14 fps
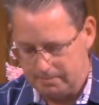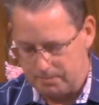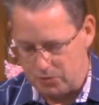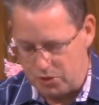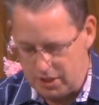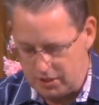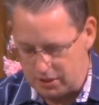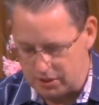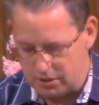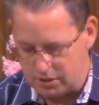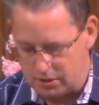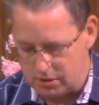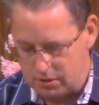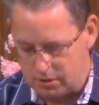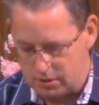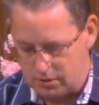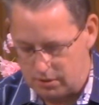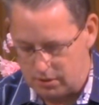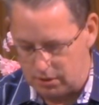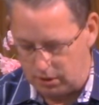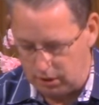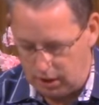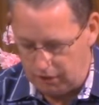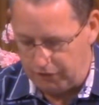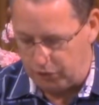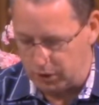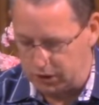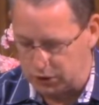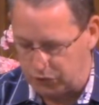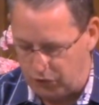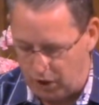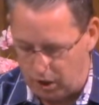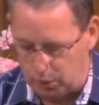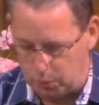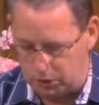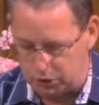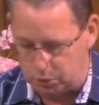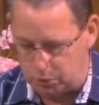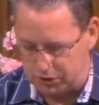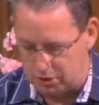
Jesus' love for his followers